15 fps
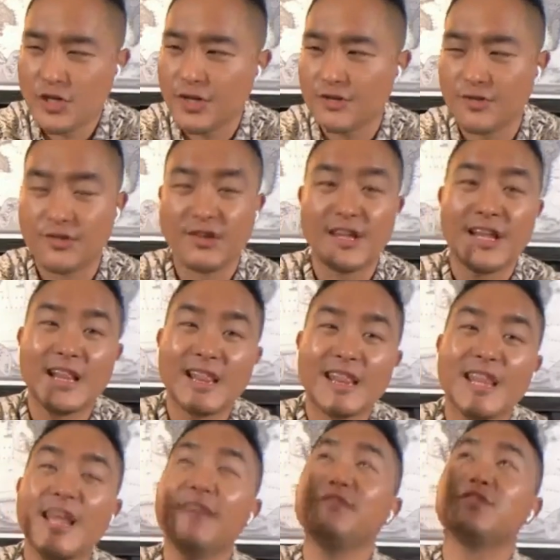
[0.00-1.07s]
Jesus. It
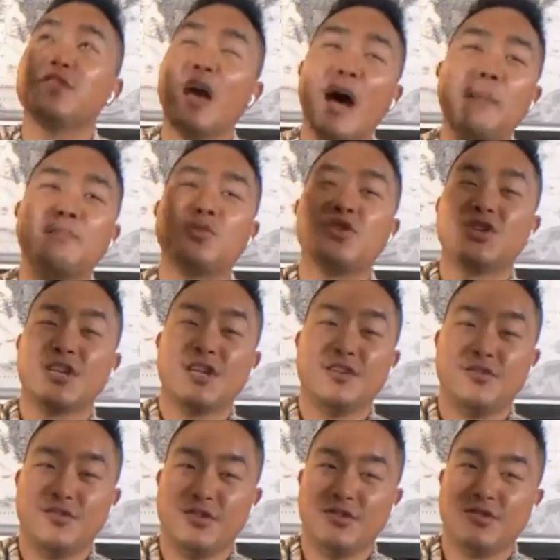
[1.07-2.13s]
lifts up
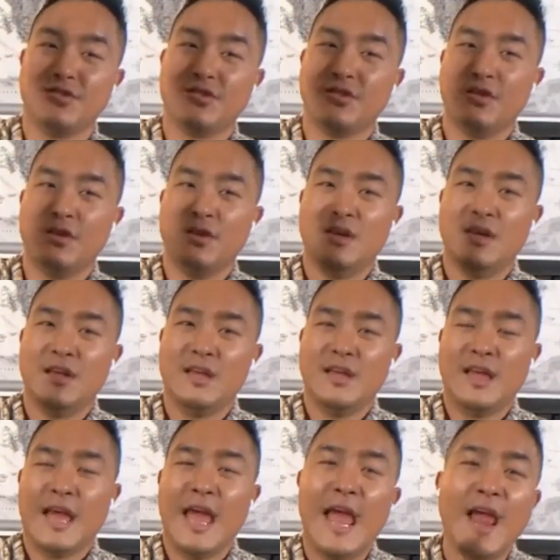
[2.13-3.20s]
Jesus.
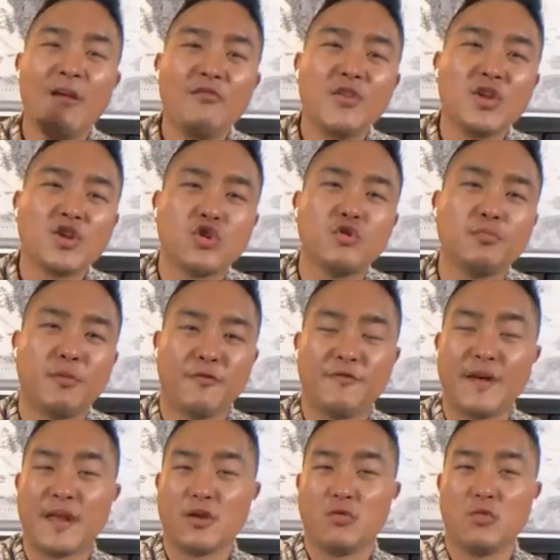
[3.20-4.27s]
Every true
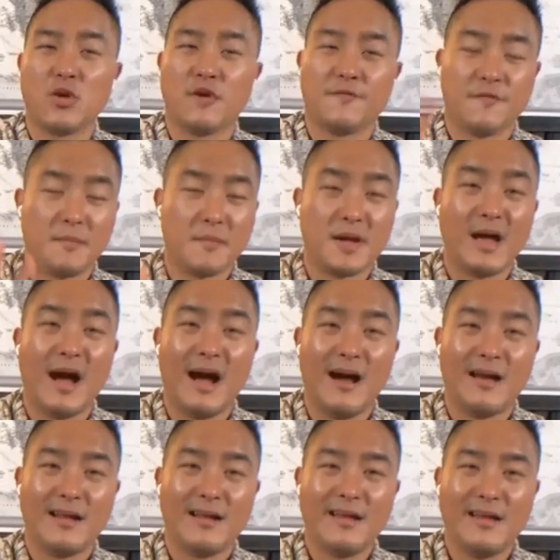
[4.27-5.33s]
prophetic word from
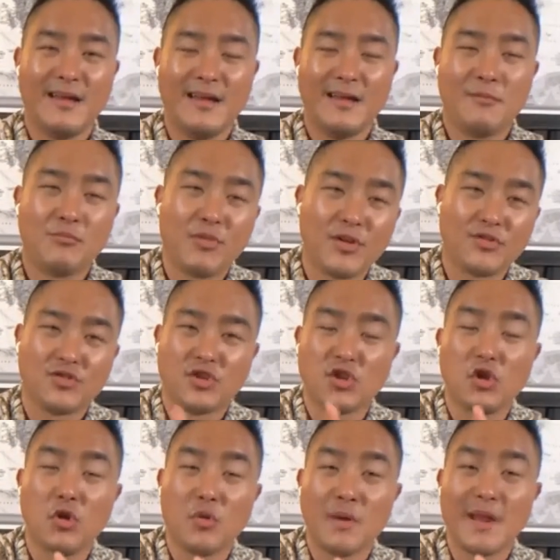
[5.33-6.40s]
God brings
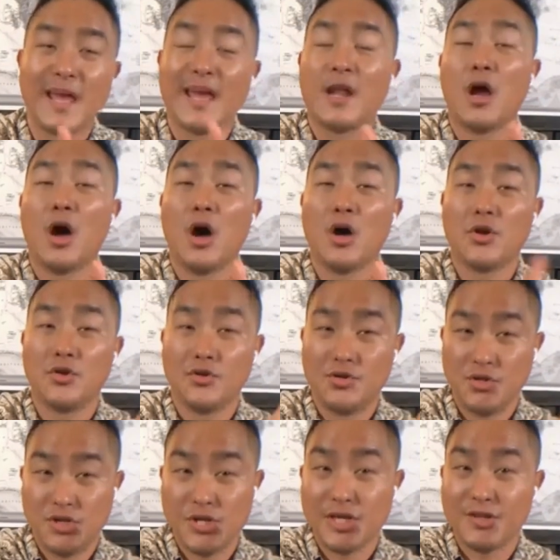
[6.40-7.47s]
glory and honor
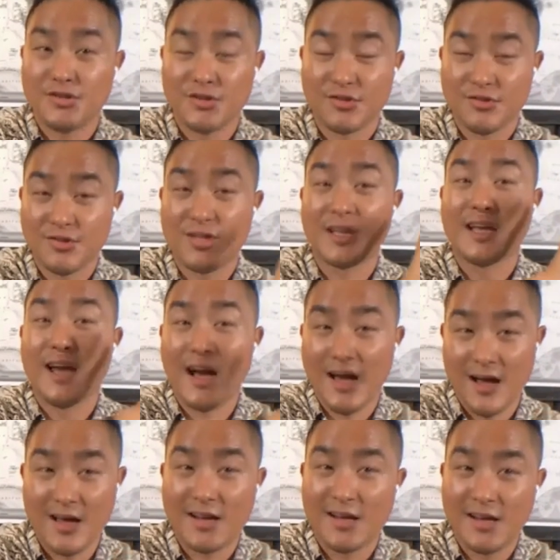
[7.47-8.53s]
to Jesus, to
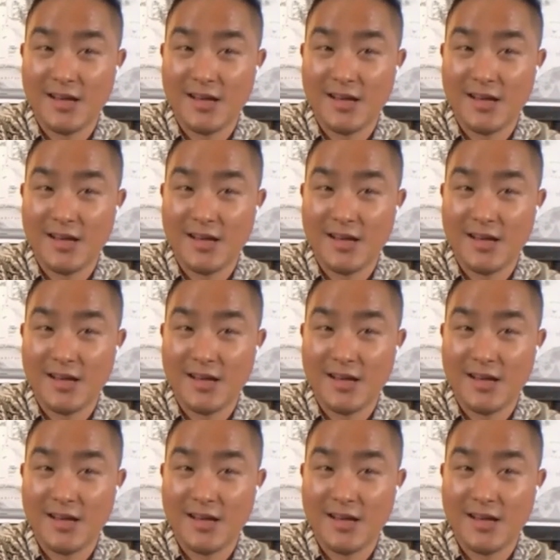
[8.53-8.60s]
God.